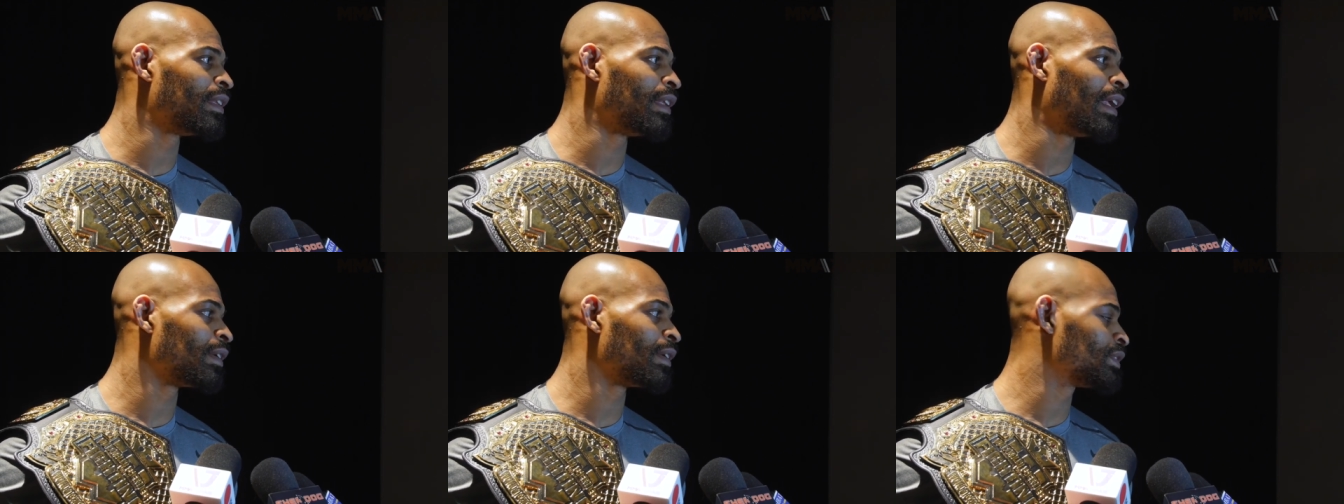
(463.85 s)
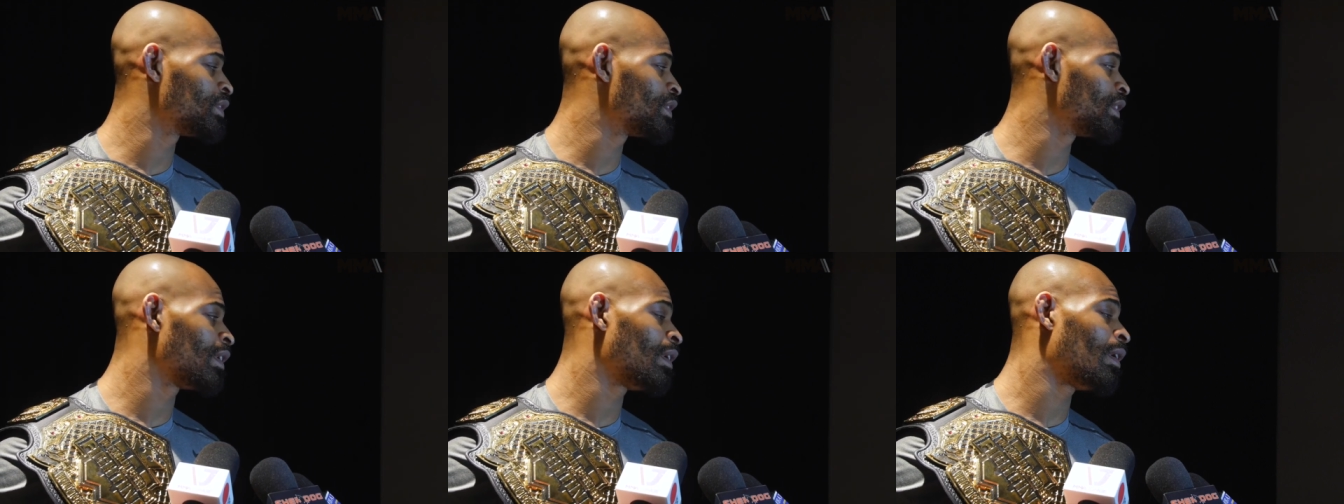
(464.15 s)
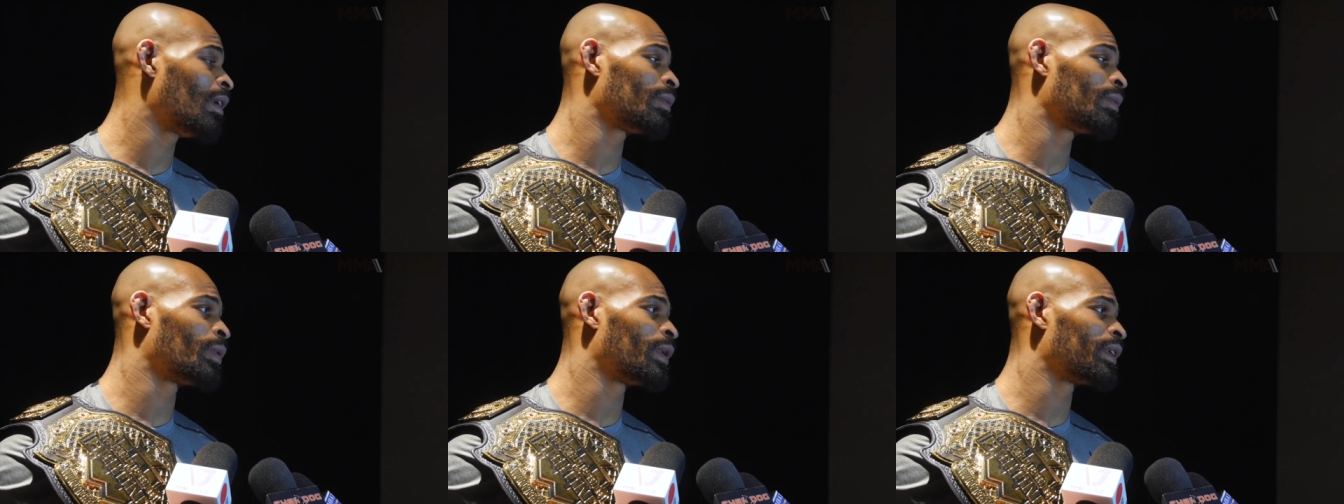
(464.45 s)
They don't see the
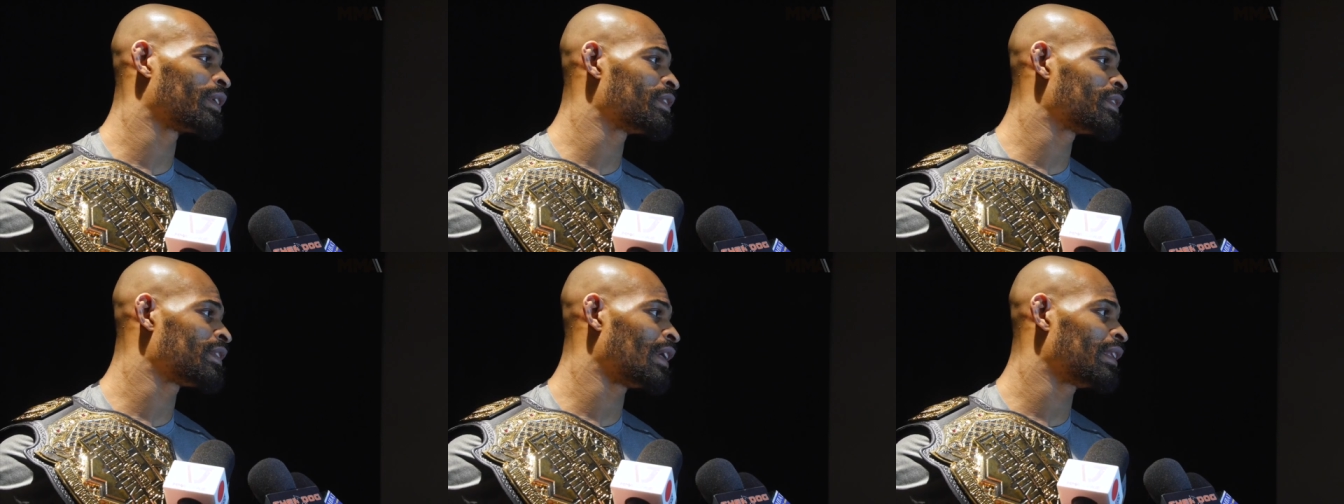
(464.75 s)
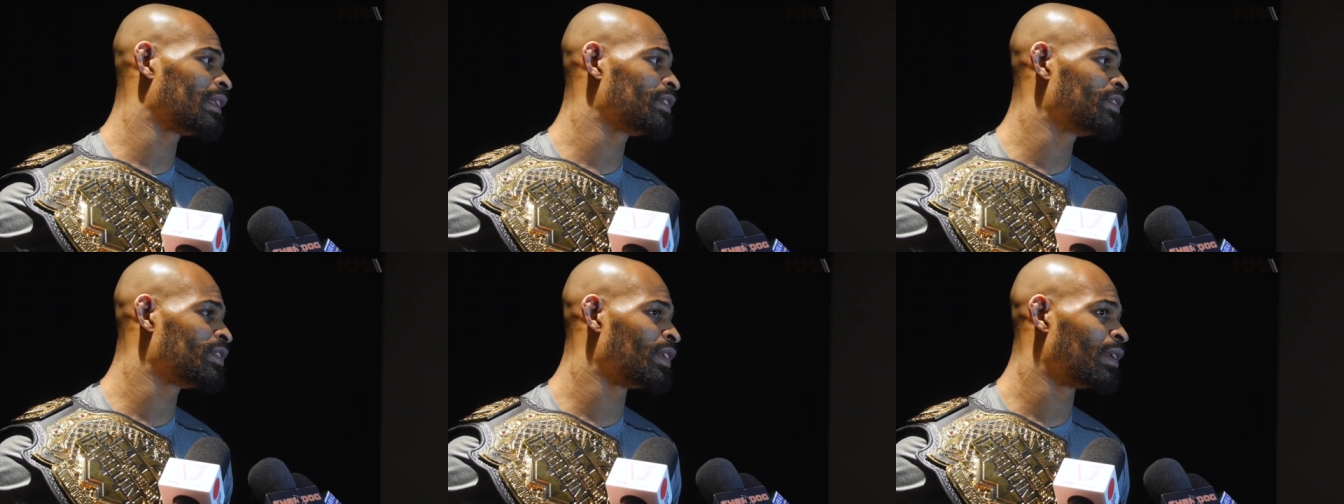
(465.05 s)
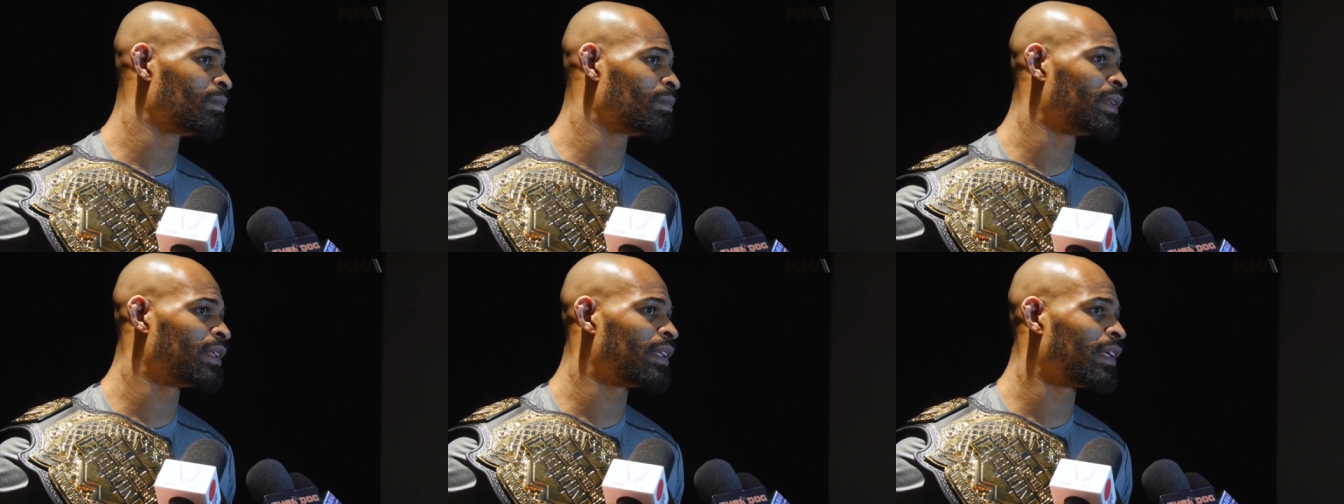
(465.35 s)
hard work inside the
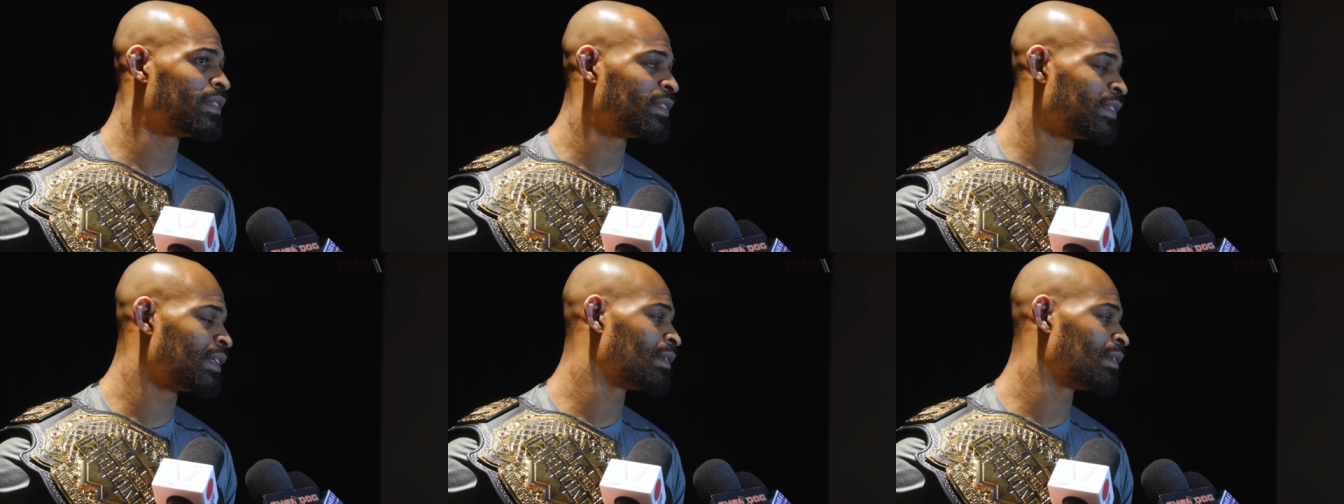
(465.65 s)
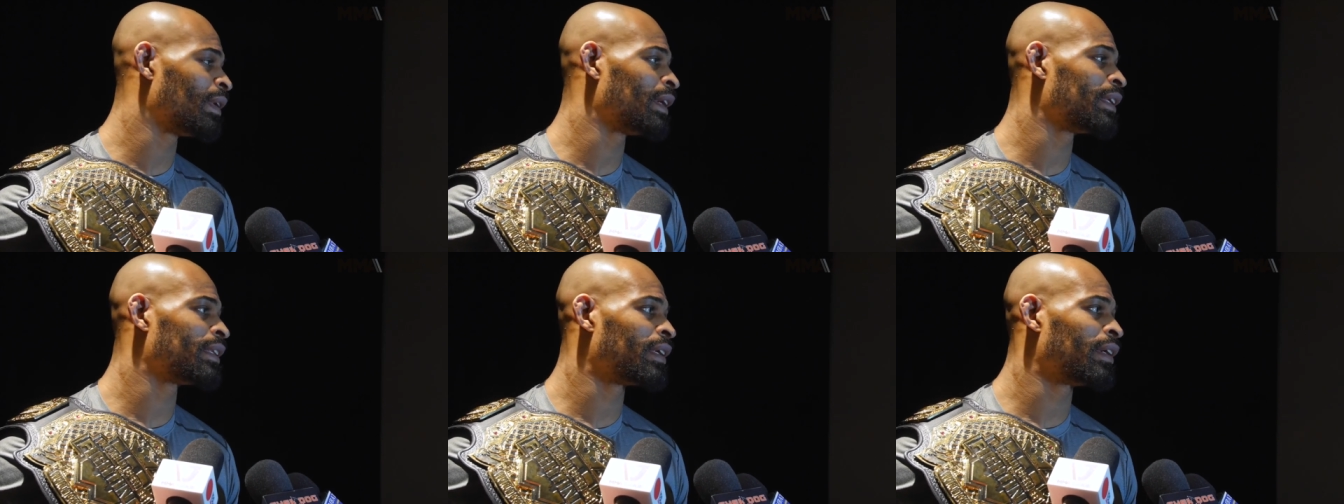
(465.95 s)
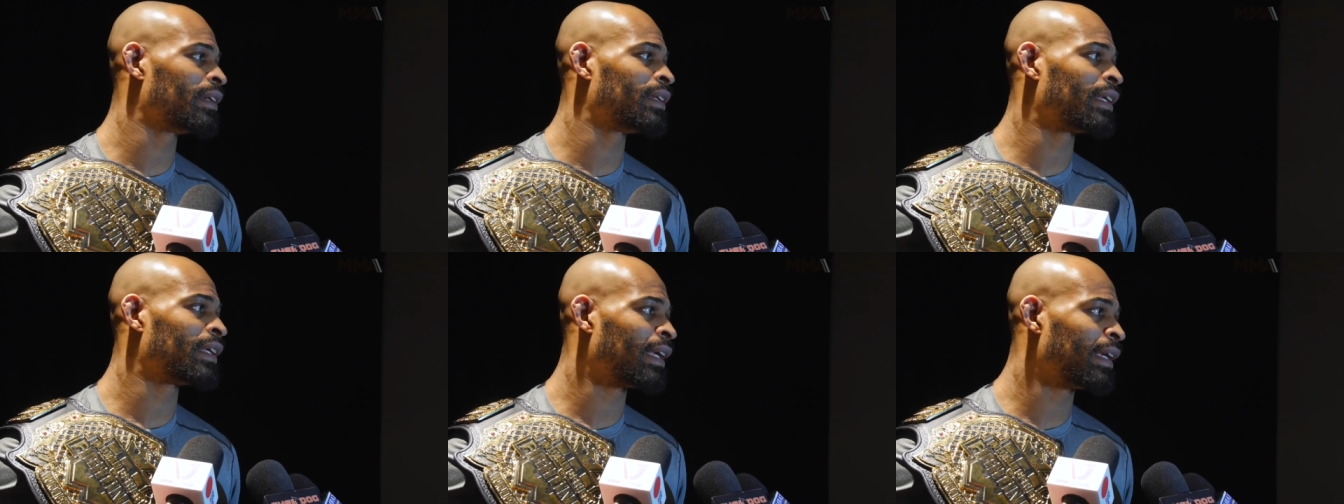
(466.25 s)
gym, but they see it right there
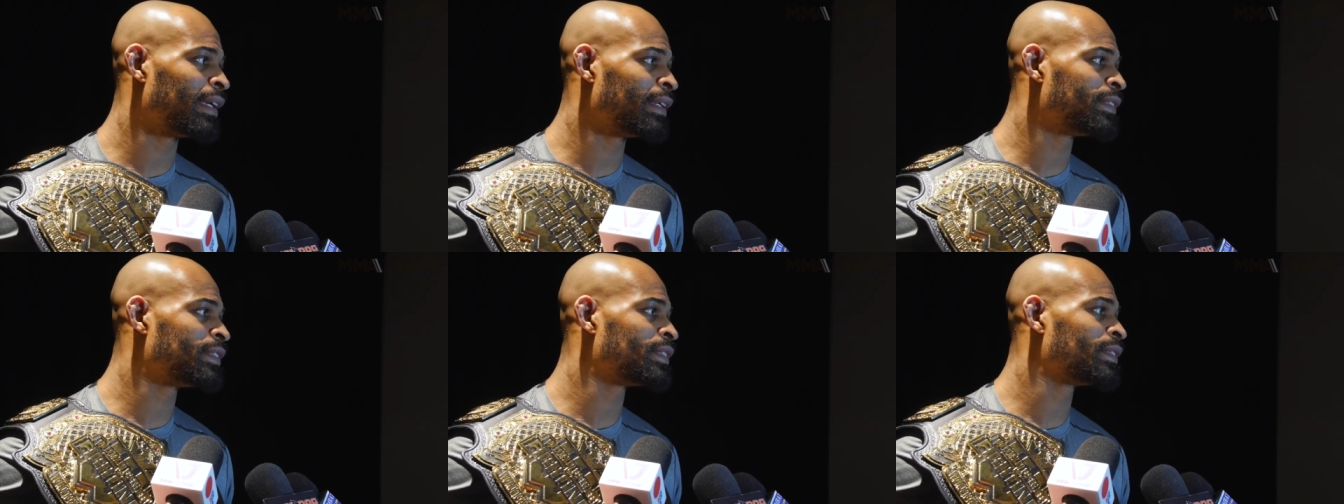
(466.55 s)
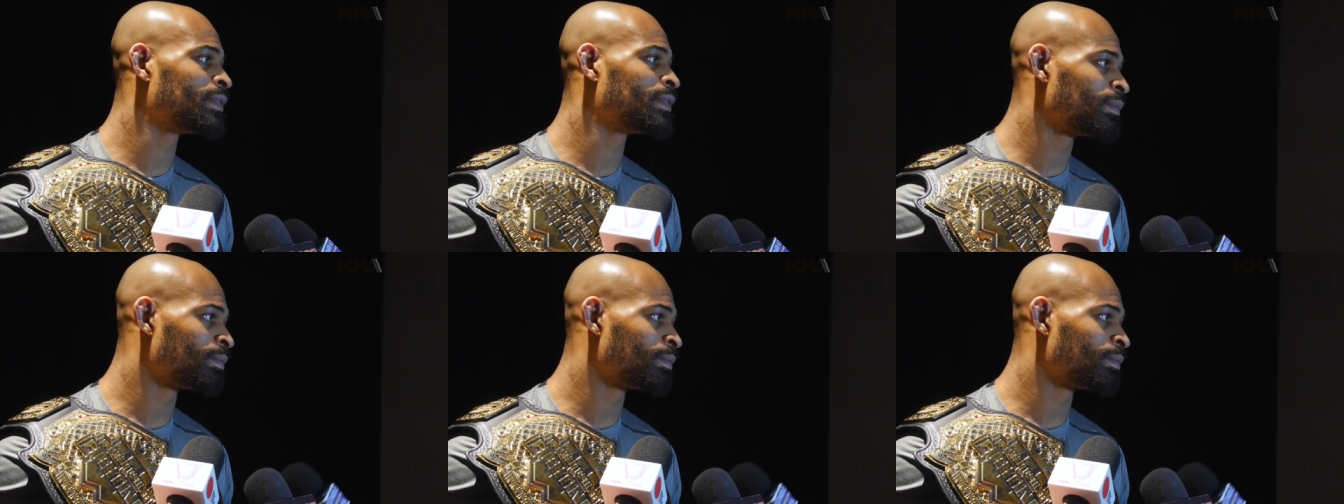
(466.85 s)
in the cage.